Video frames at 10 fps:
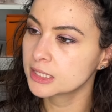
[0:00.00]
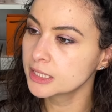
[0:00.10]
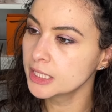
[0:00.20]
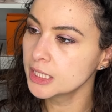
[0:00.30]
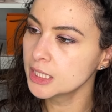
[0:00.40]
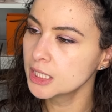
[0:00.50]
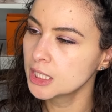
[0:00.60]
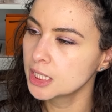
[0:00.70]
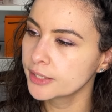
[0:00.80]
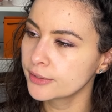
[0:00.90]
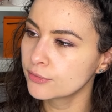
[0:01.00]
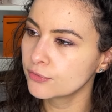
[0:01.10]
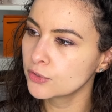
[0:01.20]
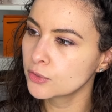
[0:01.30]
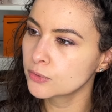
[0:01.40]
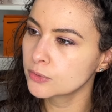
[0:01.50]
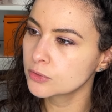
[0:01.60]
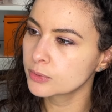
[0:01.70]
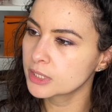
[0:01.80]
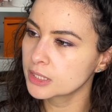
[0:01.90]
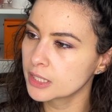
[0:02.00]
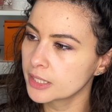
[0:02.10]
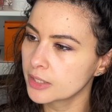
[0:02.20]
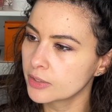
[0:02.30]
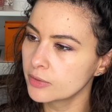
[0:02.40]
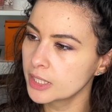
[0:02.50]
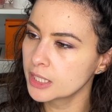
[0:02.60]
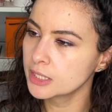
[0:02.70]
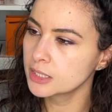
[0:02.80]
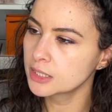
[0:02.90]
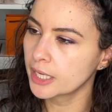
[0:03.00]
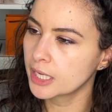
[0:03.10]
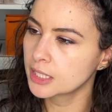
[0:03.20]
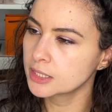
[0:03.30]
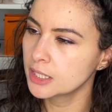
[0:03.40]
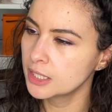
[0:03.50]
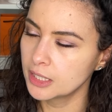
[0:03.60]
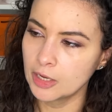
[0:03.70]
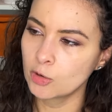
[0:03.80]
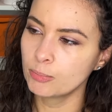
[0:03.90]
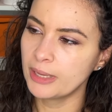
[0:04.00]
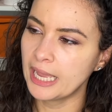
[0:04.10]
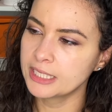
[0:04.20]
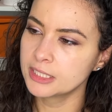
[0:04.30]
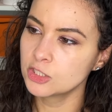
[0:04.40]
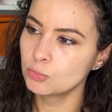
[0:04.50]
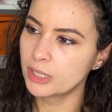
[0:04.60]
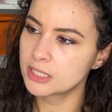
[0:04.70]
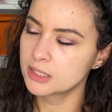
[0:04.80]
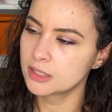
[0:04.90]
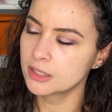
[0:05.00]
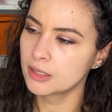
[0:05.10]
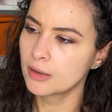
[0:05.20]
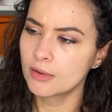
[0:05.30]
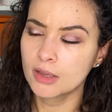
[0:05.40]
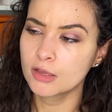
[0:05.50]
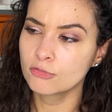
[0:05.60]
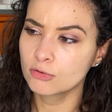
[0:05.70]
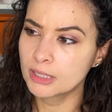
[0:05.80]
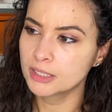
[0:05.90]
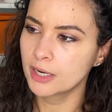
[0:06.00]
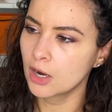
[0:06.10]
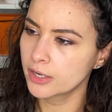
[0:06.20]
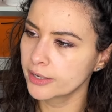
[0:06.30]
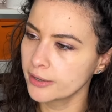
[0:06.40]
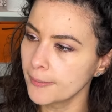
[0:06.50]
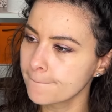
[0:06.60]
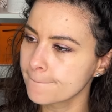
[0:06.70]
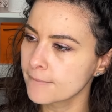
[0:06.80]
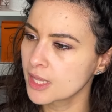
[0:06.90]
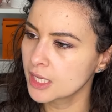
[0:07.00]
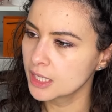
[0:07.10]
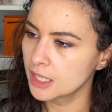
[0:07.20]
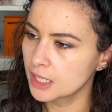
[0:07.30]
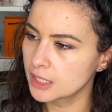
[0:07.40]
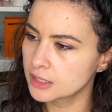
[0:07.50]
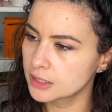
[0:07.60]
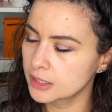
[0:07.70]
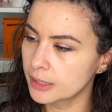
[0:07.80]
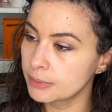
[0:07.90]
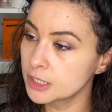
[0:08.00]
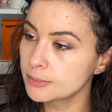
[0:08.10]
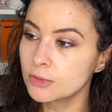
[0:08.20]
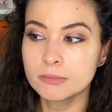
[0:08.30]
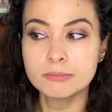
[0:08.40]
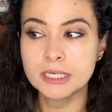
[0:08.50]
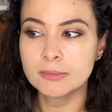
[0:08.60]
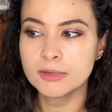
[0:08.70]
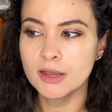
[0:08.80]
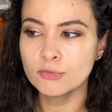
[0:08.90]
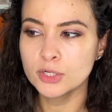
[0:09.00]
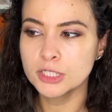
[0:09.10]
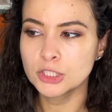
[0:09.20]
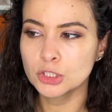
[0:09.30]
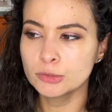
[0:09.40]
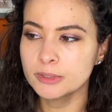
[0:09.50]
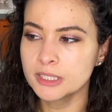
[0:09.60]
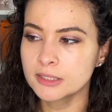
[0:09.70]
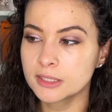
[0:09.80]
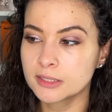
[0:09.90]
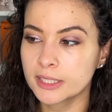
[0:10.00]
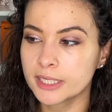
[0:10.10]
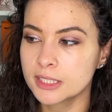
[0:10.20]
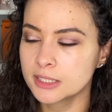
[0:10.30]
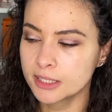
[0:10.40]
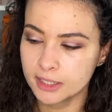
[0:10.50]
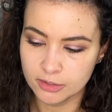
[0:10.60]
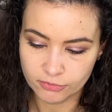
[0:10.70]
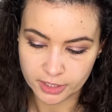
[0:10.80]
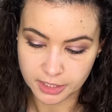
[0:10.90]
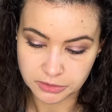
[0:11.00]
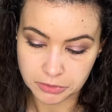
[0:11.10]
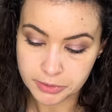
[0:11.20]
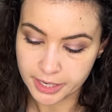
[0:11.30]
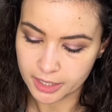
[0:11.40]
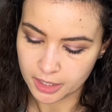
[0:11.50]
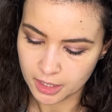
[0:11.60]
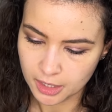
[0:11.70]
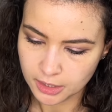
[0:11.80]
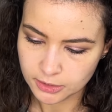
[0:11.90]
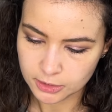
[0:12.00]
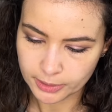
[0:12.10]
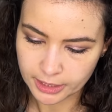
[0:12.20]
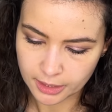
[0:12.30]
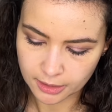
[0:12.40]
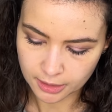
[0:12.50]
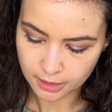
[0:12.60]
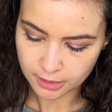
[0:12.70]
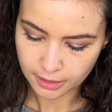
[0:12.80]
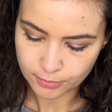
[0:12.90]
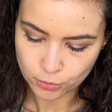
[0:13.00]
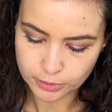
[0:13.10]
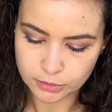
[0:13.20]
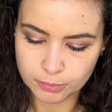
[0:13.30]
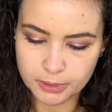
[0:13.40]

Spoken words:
the skin, infused with skincare ingredients and our patent pending fermented arnica. It's a buildable medium coverage, luminous second skin finish. Okay, so I think I'm going to